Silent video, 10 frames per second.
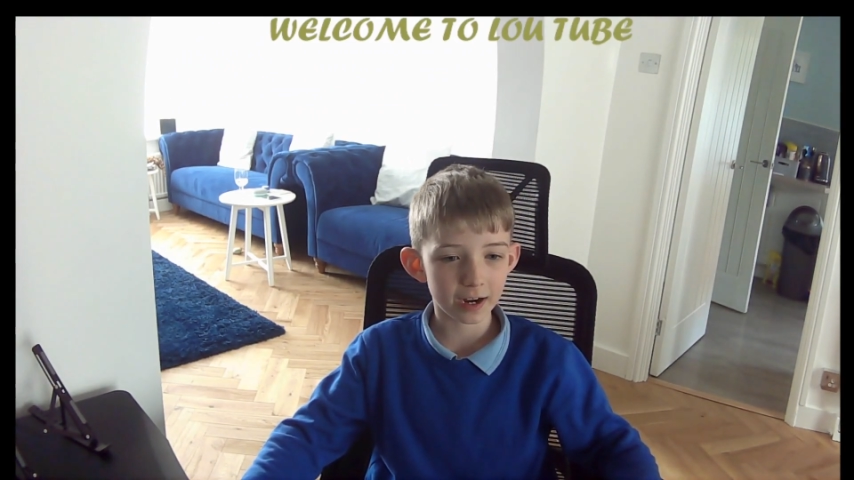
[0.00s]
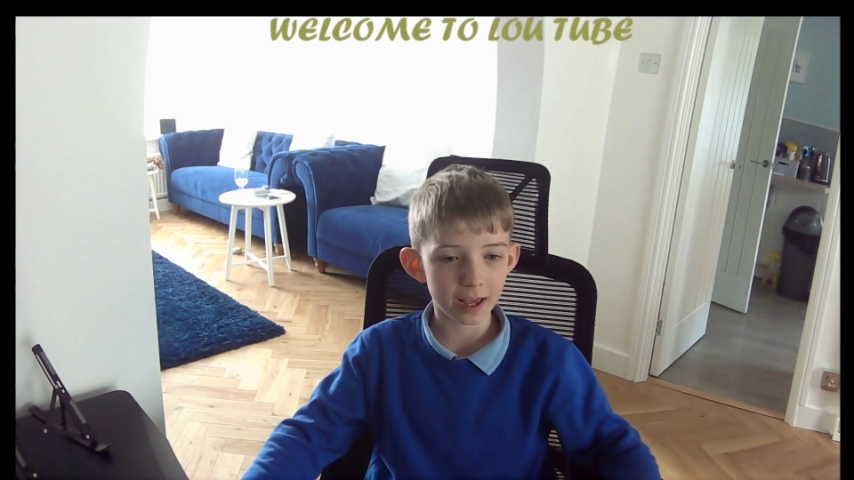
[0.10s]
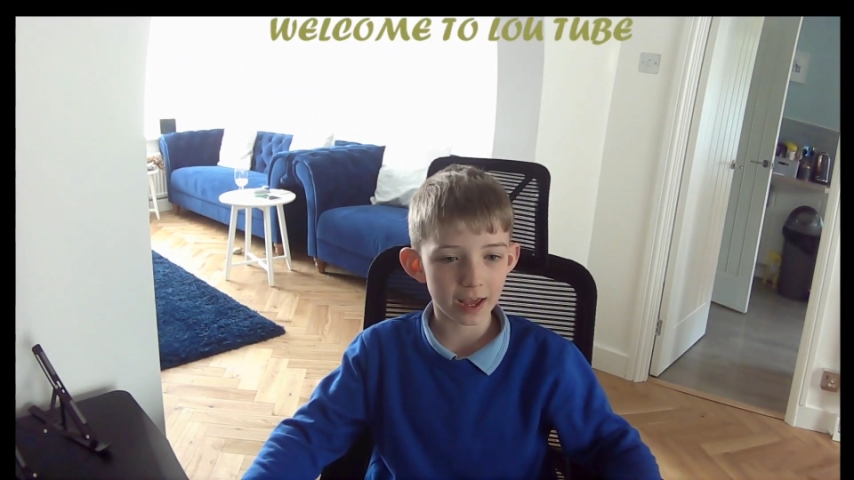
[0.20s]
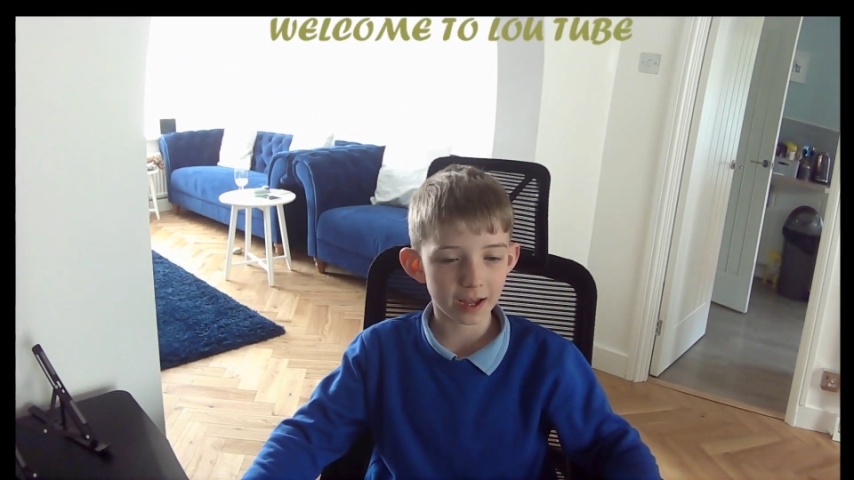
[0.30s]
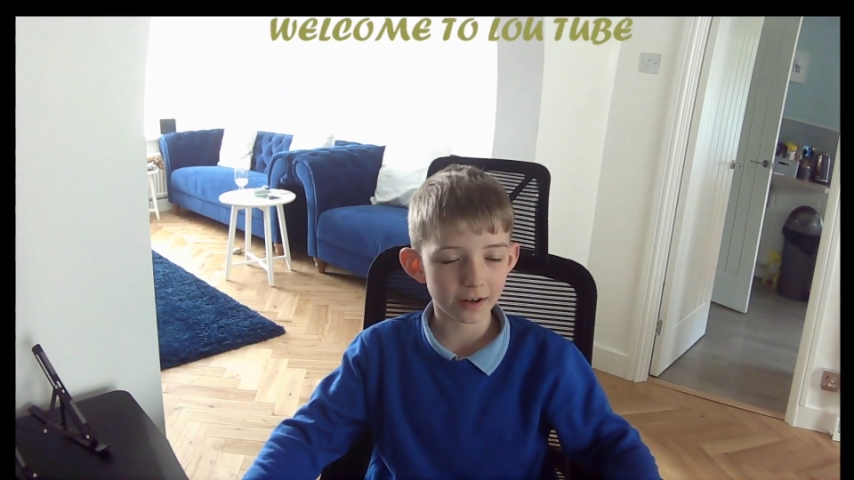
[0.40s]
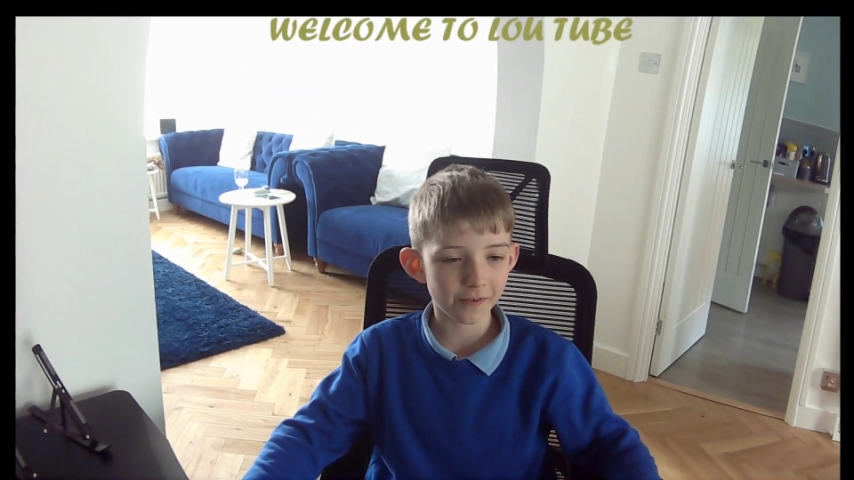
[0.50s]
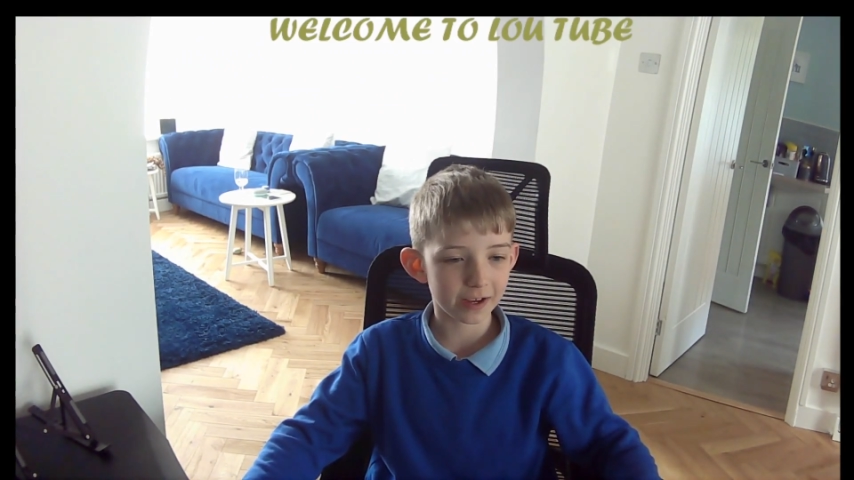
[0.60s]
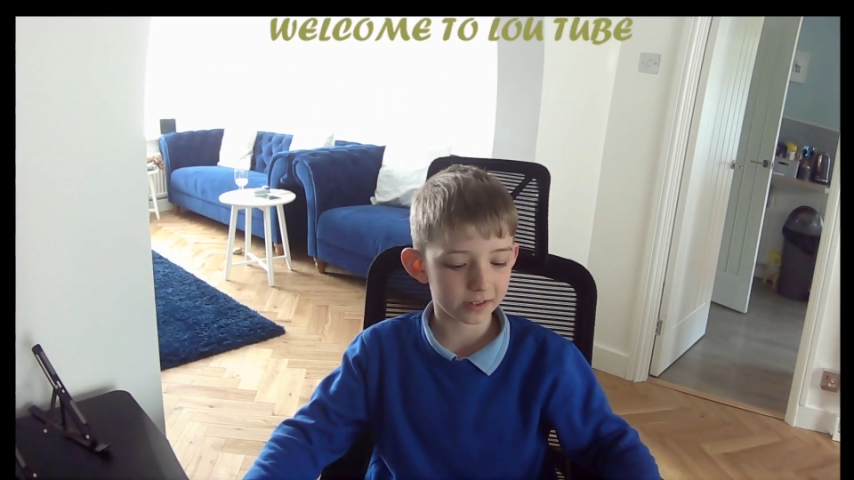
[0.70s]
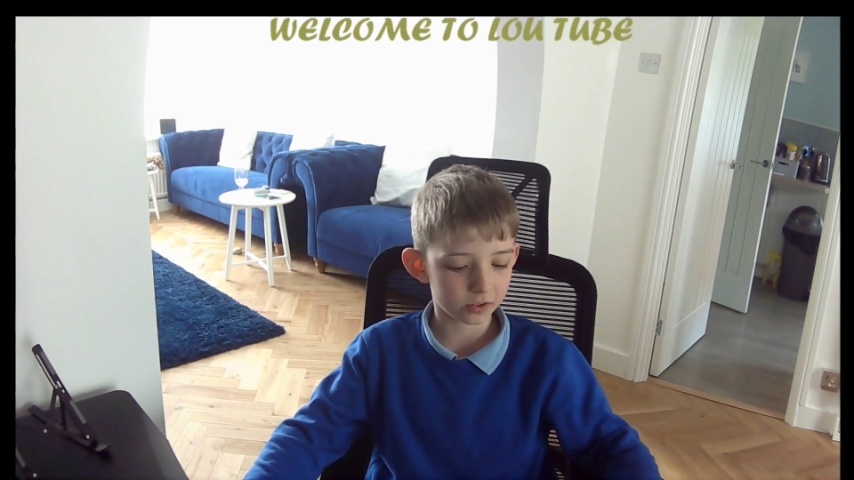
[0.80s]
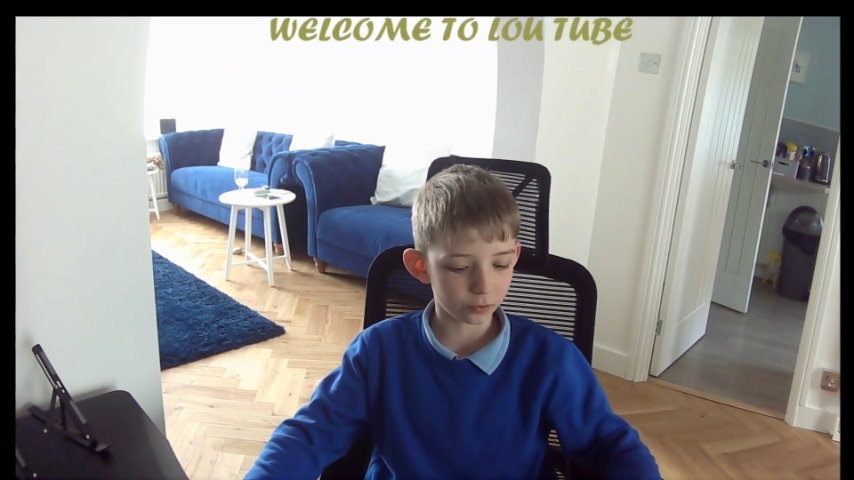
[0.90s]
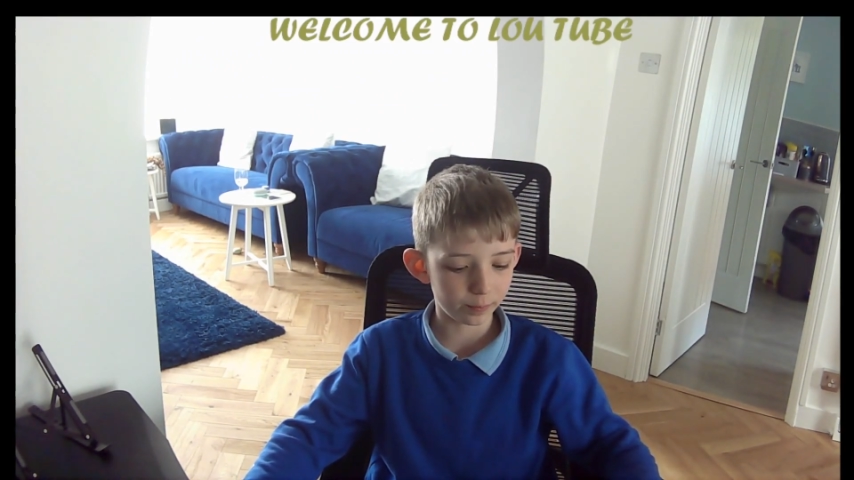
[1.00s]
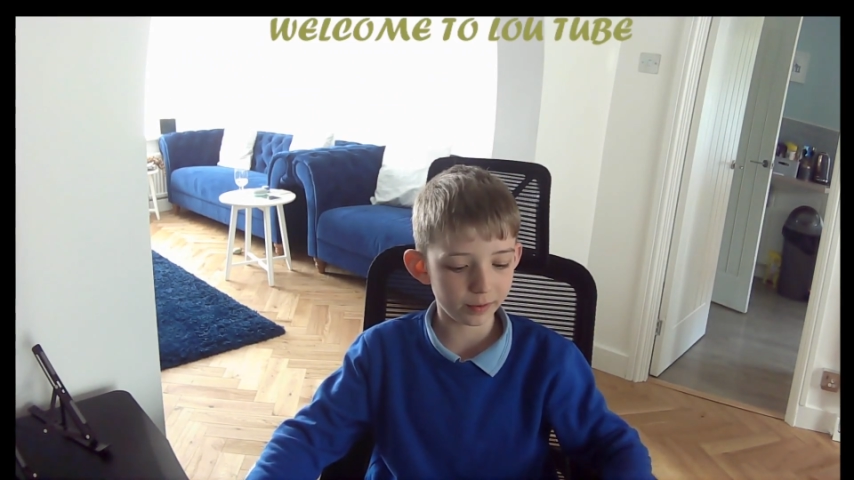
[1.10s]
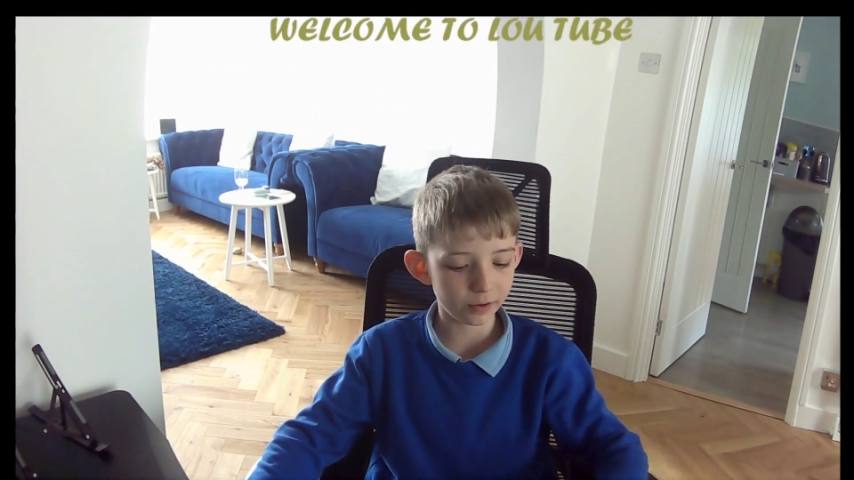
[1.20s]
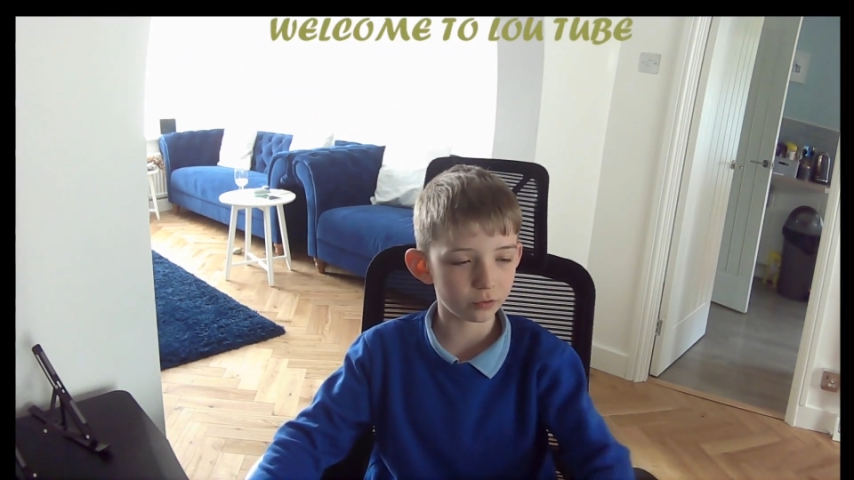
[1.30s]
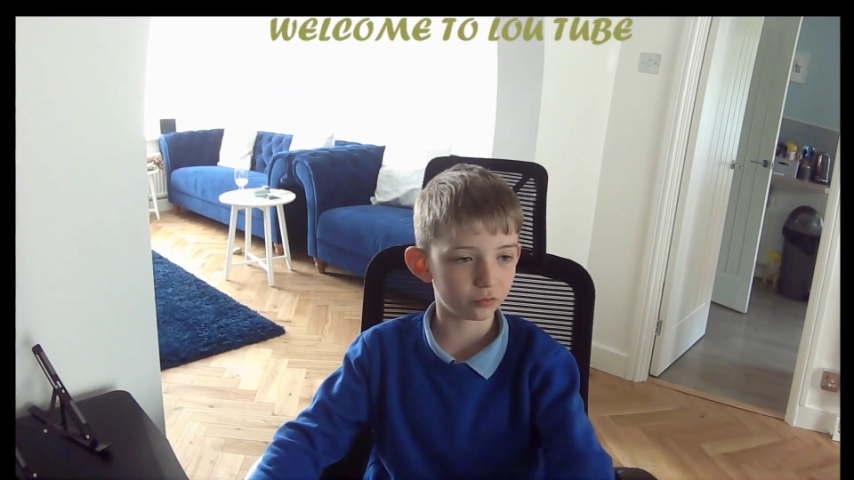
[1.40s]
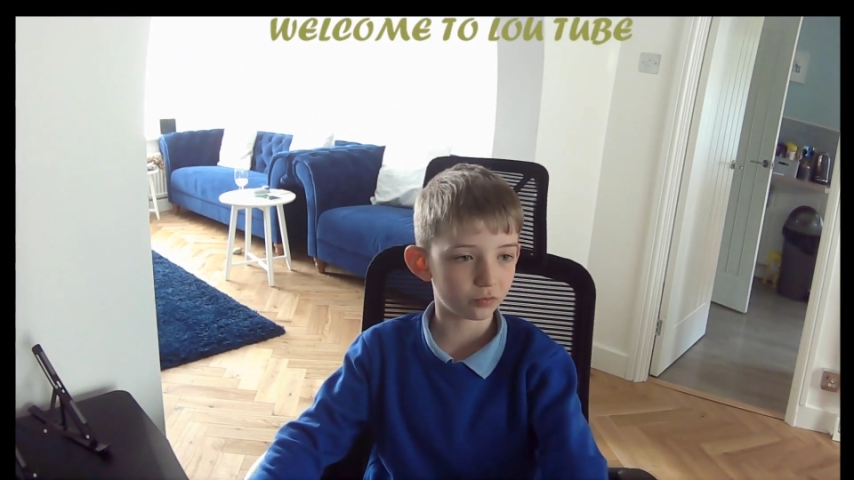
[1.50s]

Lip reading: Anoret saw blood